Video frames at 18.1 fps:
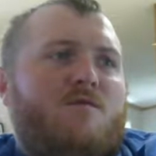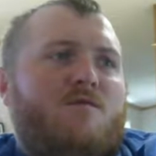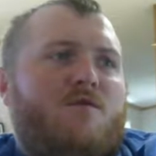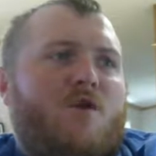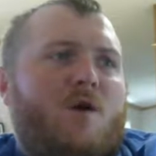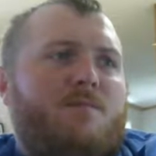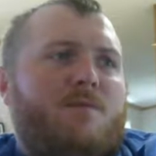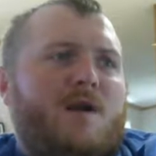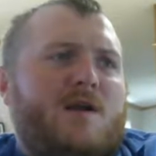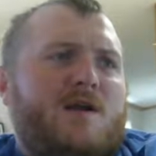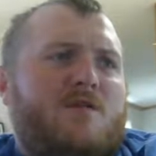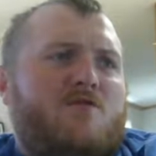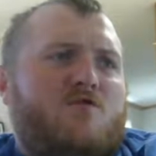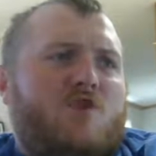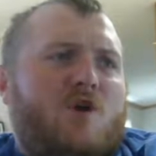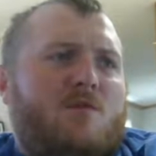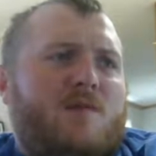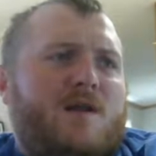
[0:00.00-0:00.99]
Four products
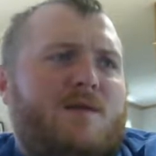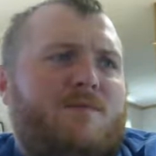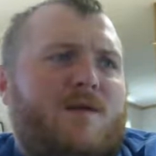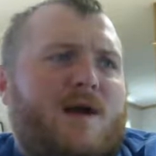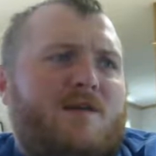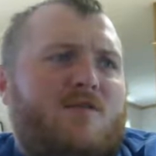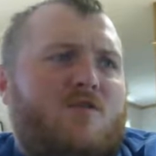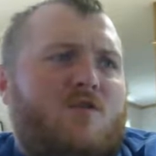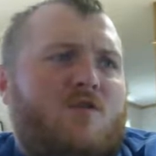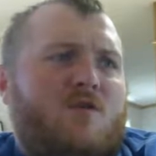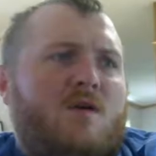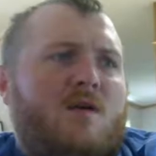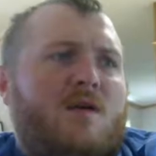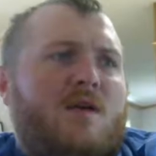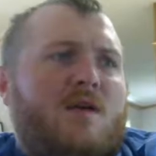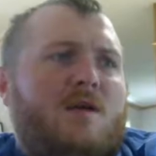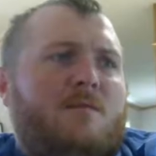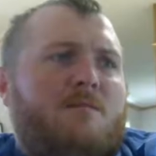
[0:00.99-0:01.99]
shared with the Pfizer.
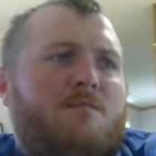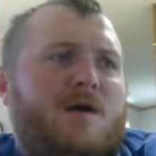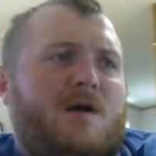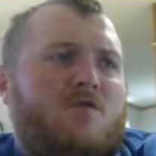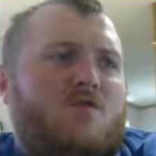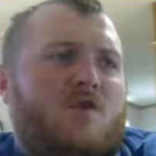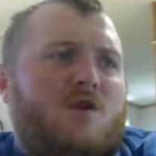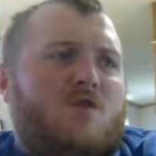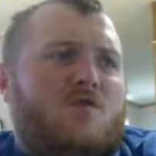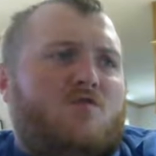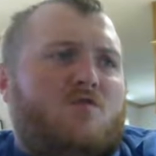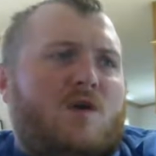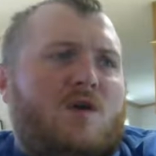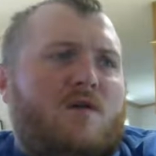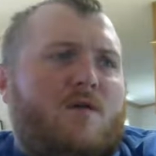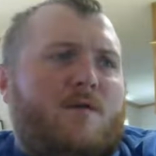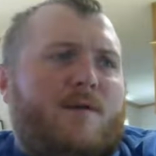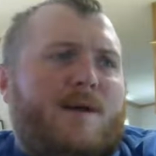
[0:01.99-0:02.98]
Punctuated
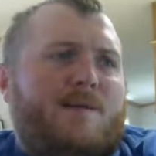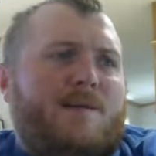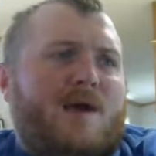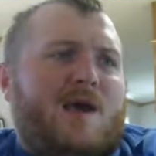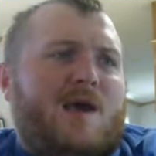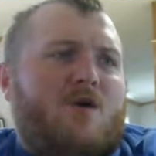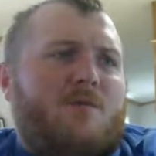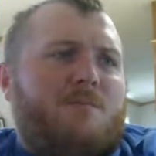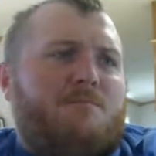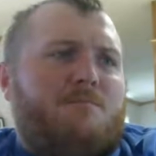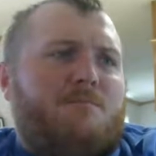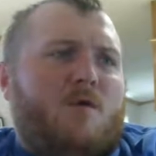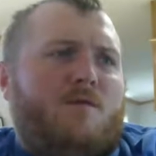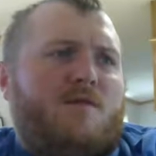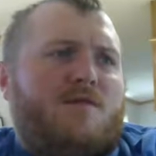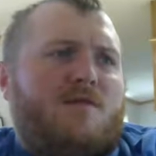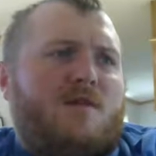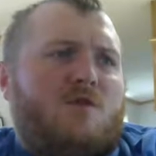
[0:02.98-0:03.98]
string of water Arab
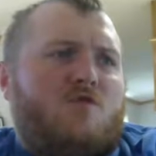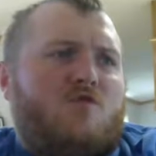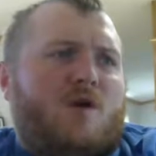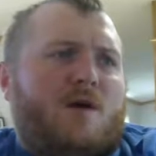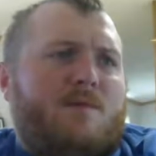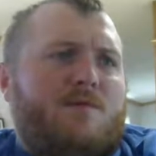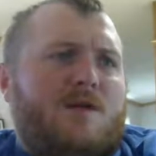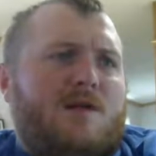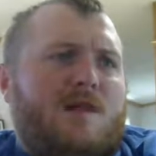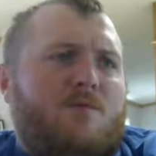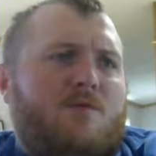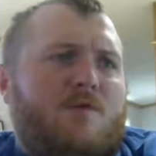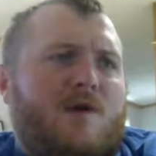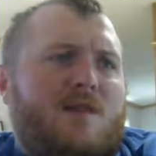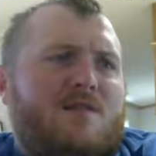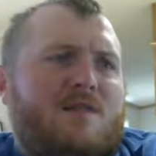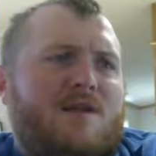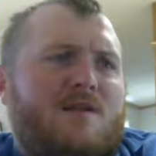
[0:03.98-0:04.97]
movements to shore up the labor
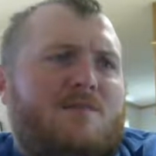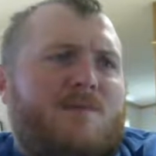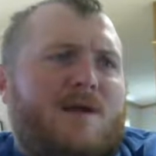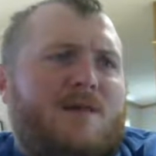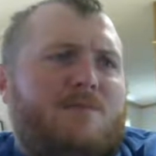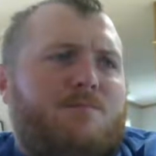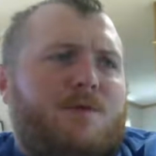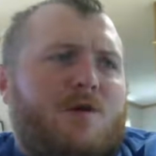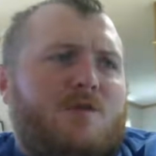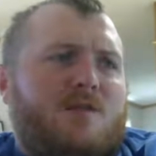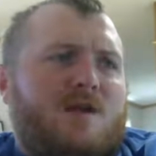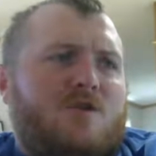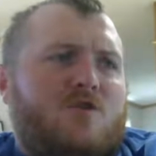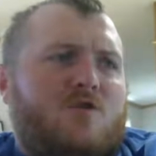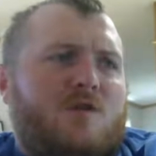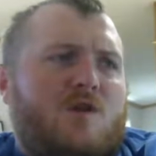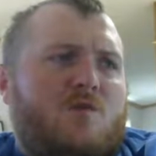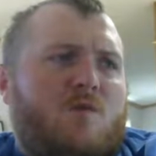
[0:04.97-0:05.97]
rights and expand
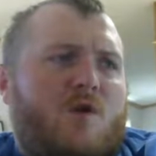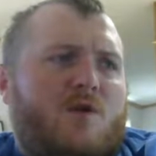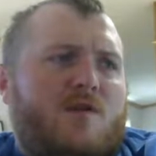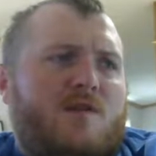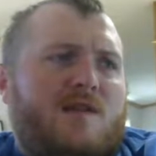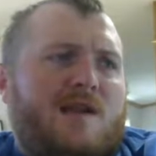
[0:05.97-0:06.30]
protections of workers.